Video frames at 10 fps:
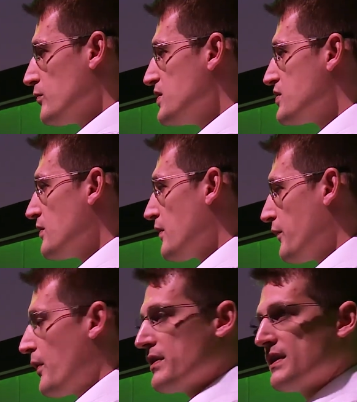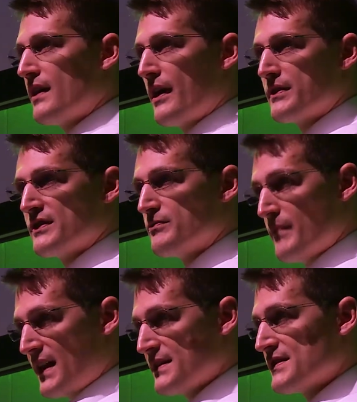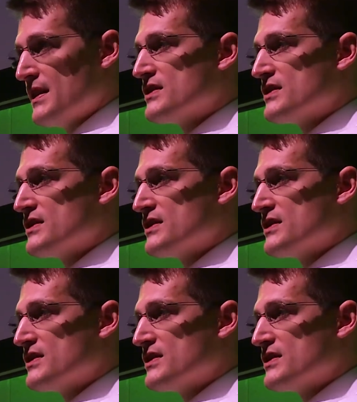We show 13 characters max,